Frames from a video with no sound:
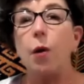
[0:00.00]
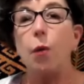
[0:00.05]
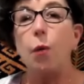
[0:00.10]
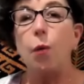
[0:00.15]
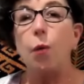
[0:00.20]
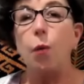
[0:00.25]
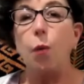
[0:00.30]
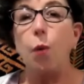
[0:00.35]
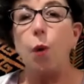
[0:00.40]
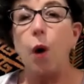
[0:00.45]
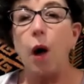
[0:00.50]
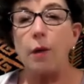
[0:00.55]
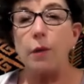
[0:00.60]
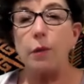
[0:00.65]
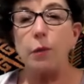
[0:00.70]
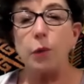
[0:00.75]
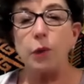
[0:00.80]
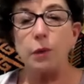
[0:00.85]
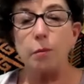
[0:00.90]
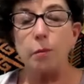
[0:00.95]
what
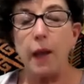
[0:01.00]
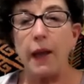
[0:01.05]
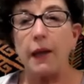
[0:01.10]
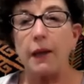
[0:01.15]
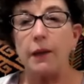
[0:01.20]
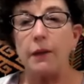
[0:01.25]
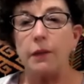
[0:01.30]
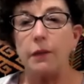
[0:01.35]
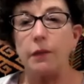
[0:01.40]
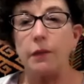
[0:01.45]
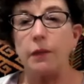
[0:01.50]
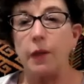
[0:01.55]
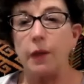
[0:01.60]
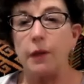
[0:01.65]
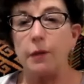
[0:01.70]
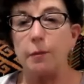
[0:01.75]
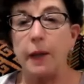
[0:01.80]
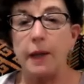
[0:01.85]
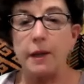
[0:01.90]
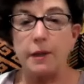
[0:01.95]
would make
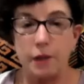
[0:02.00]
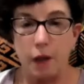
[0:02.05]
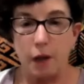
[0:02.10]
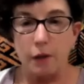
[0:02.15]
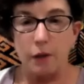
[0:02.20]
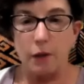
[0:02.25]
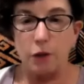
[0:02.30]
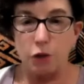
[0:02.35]
that based on